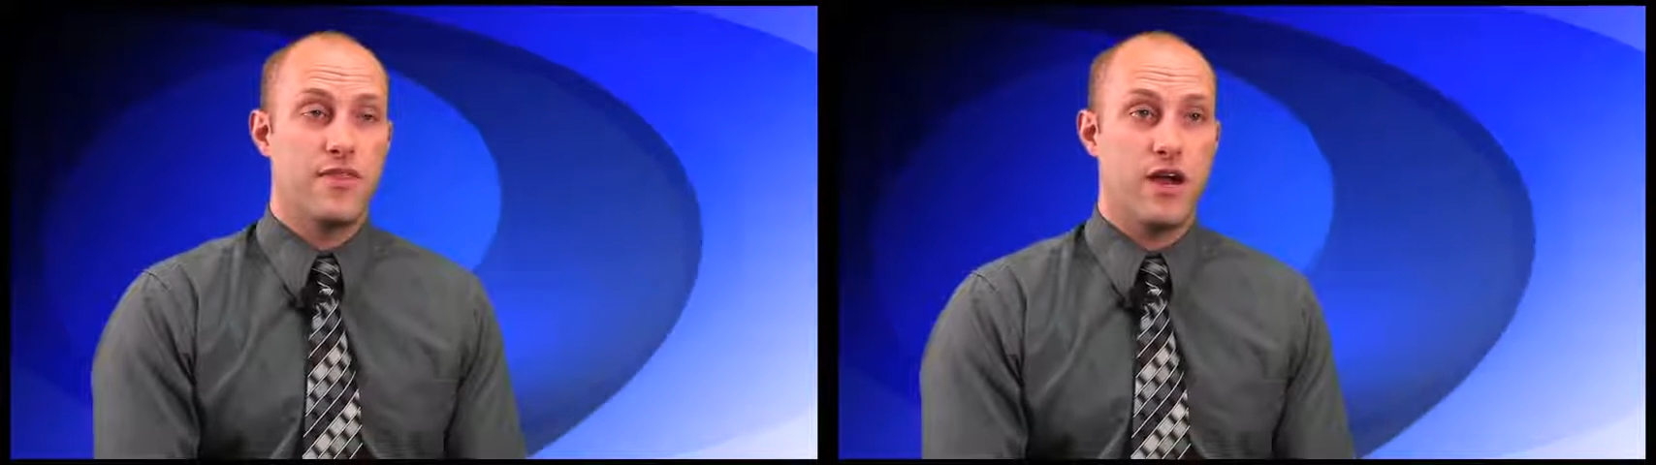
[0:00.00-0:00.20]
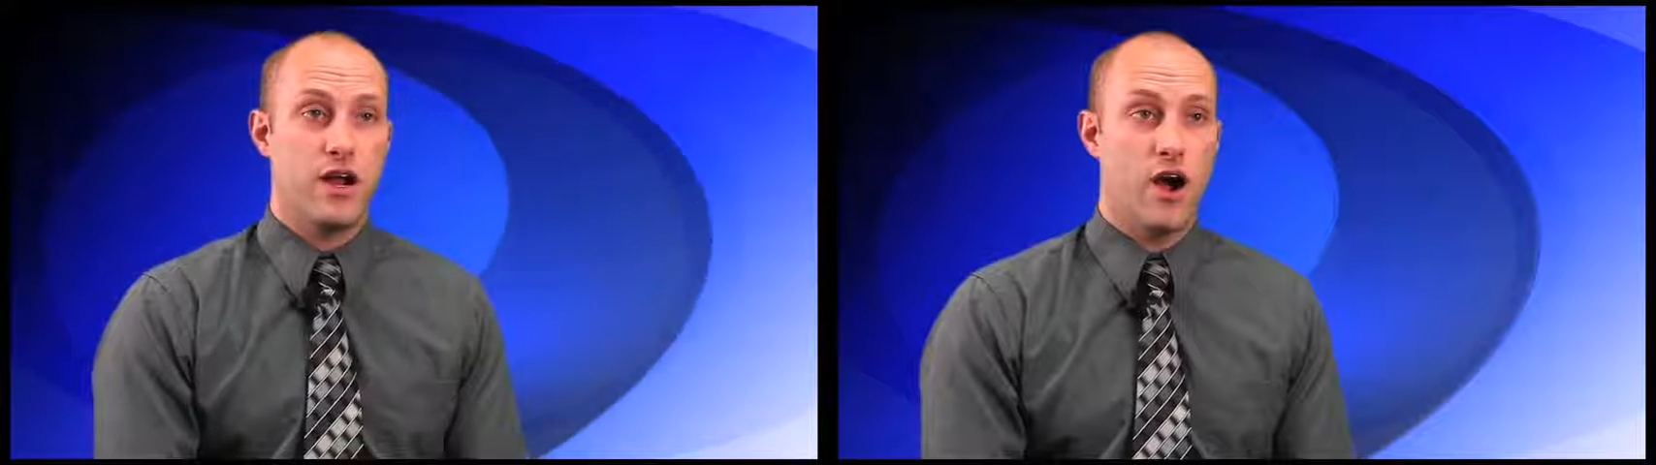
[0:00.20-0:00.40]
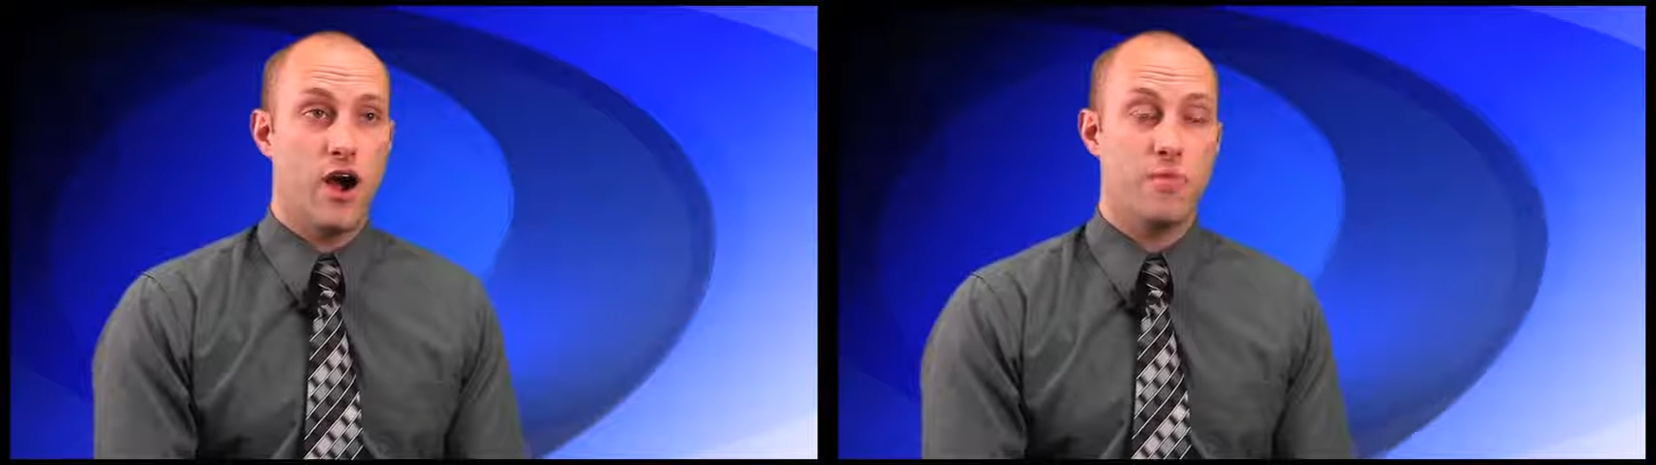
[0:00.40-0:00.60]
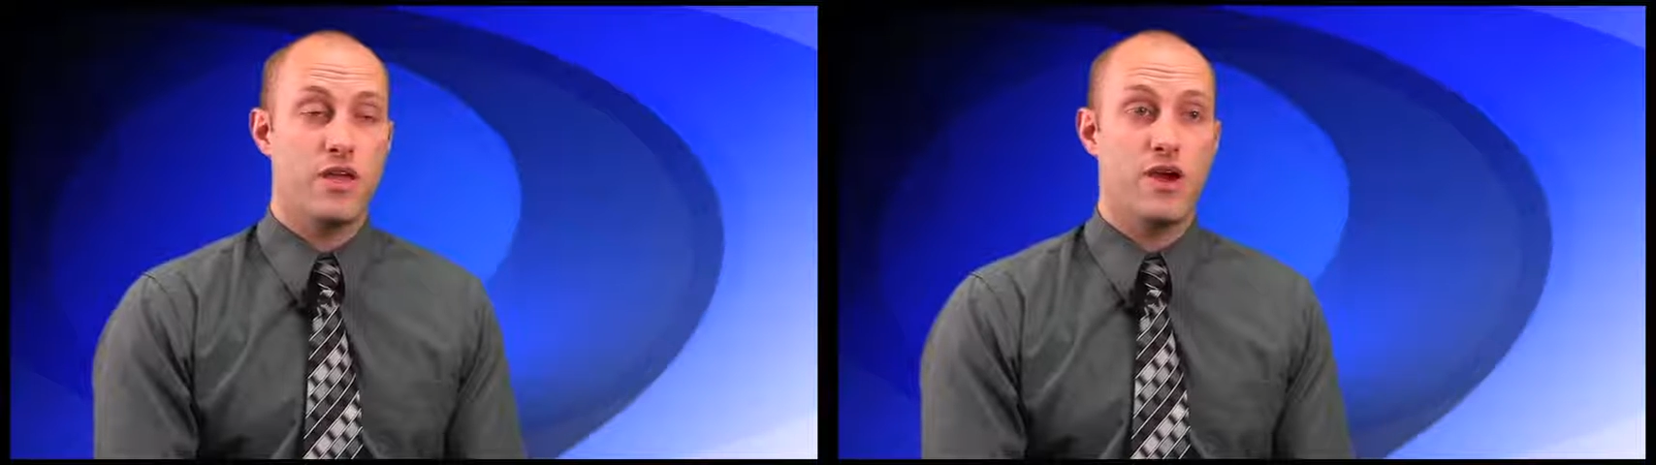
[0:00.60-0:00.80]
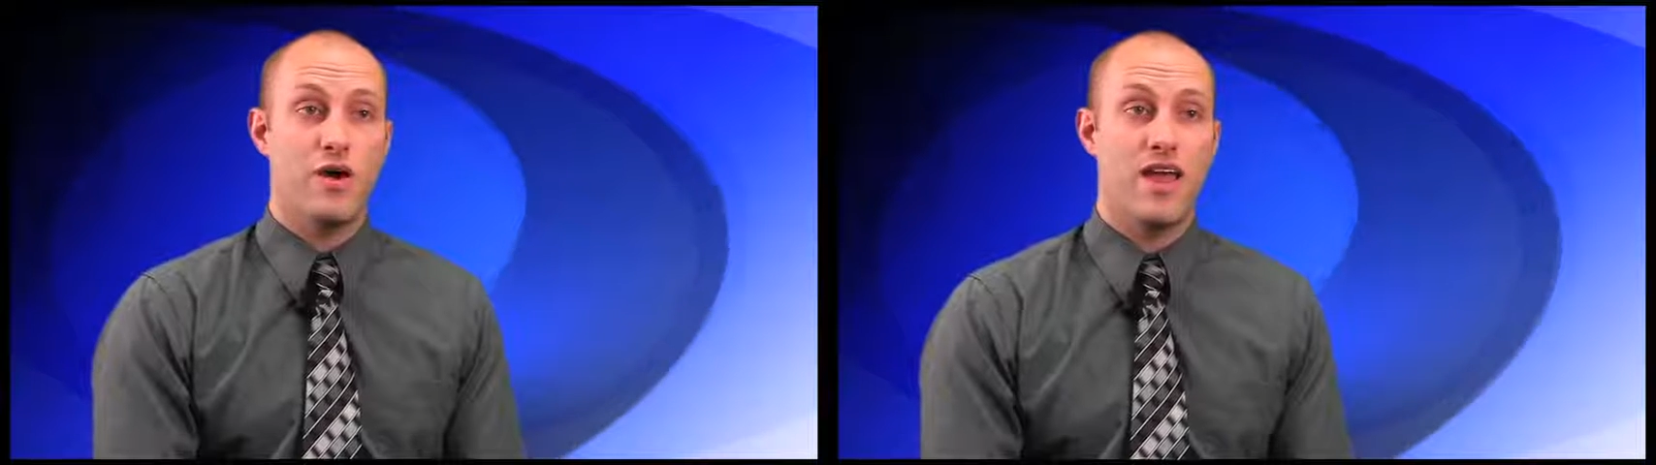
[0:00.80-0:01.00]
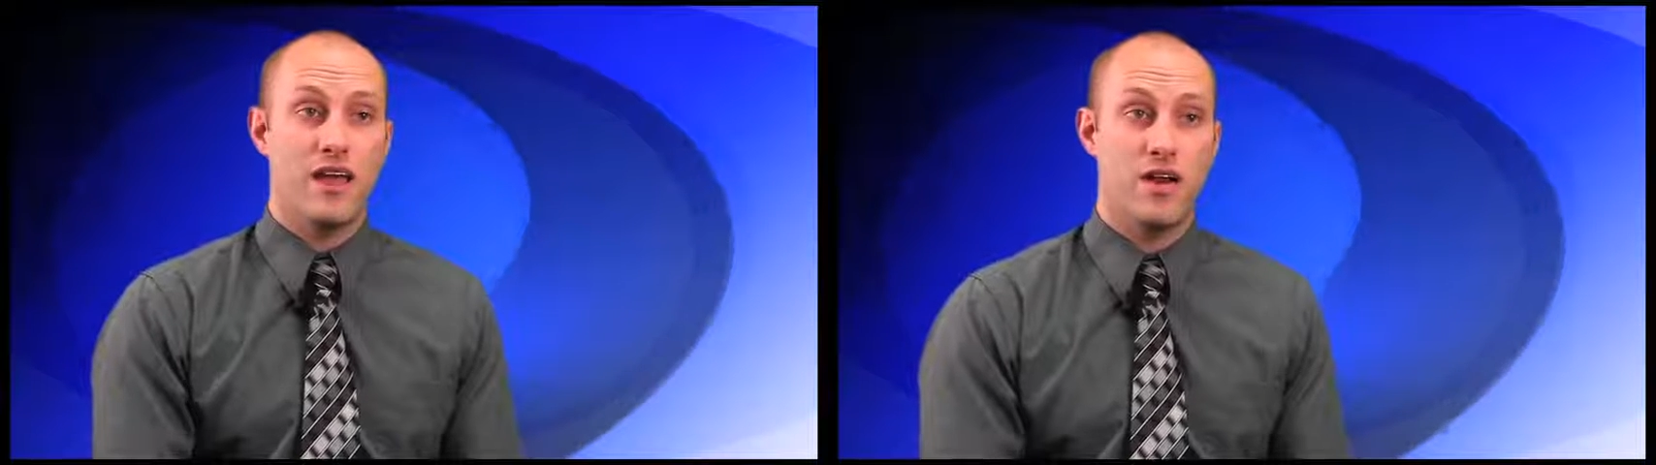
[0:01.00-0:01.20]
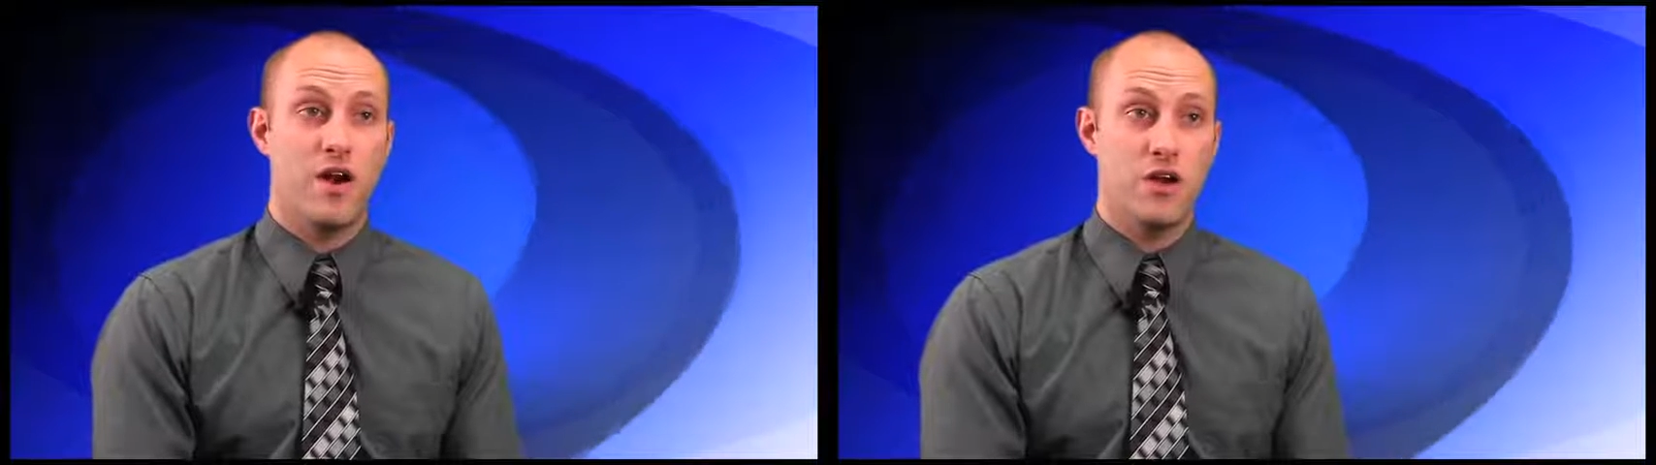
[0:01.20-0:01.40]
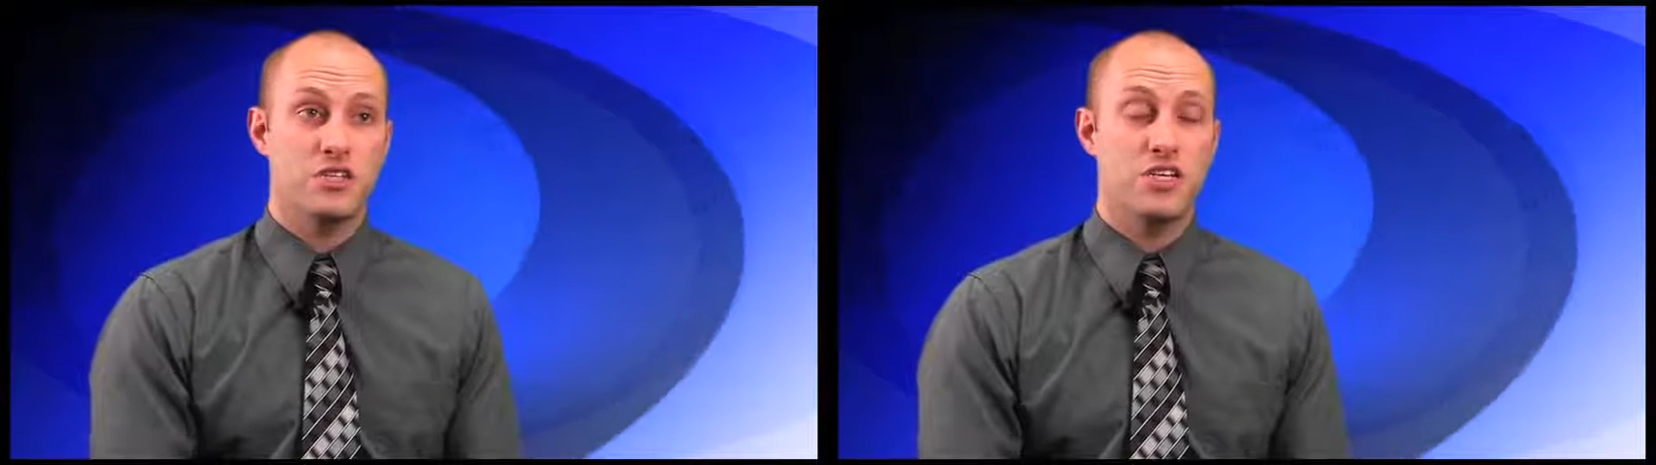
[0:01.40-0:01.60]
that our RPO and our